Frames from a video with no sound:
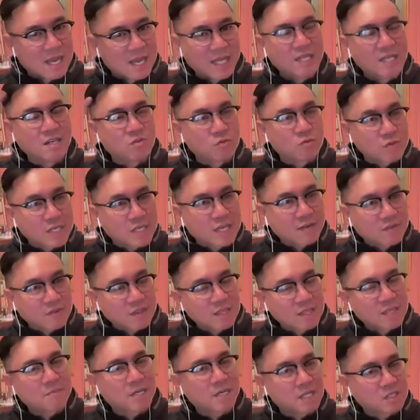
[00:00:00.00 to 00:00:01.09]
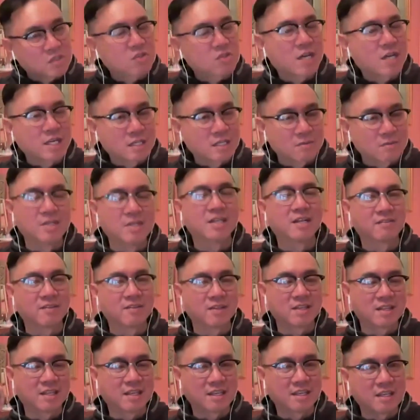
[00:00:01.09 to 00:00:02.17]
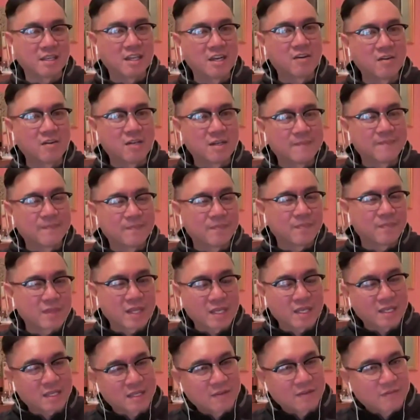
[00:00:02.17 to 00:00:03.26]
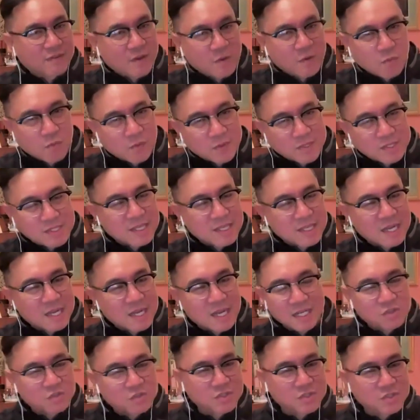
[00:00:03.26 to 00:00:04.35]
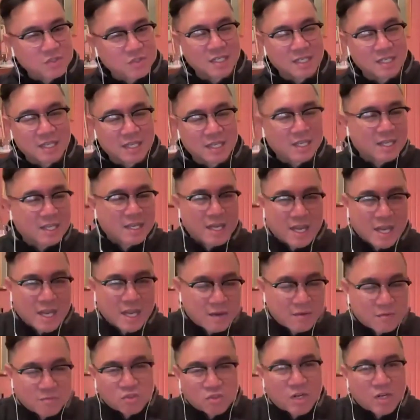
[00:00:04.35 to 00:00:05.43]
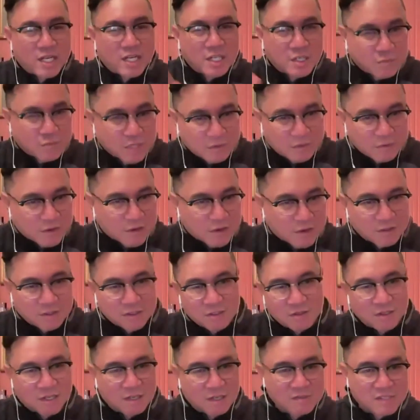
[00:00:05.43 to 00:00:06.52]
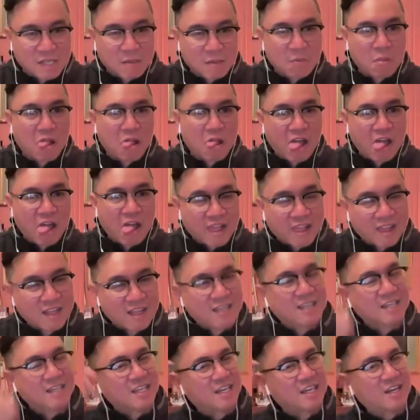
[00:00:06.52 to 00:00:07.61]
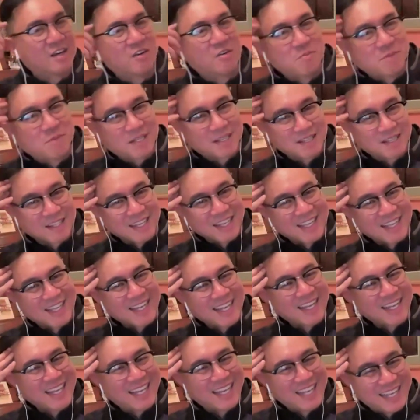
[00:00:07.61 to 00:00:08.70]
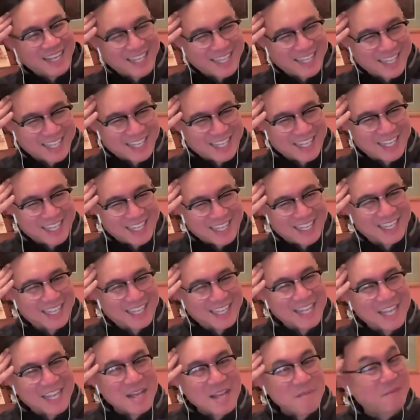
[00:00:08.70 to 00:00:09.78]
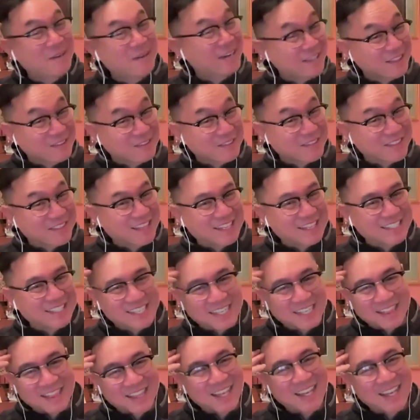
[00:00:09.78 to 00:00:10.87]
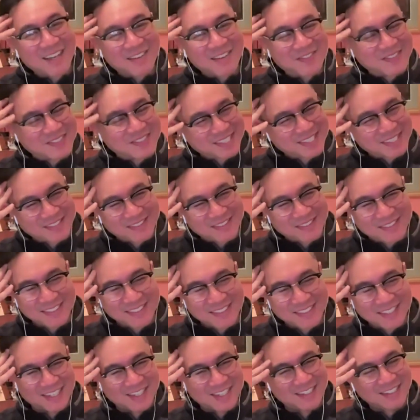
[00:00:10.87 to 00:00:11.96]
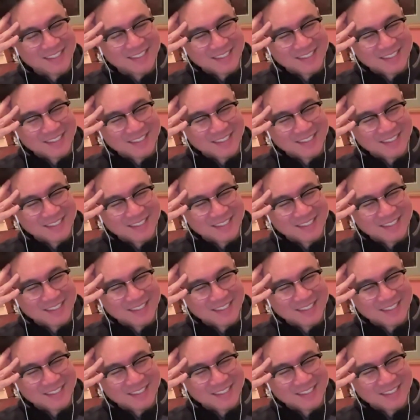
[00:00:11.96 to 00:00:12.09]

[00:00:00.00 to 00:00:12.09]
I didn't read everything, but I tried to read everything. You know, and like if I was not interested in like I tried to read Faulkner, and I was like, Bleh, you know, but but other things I loved. So yeah.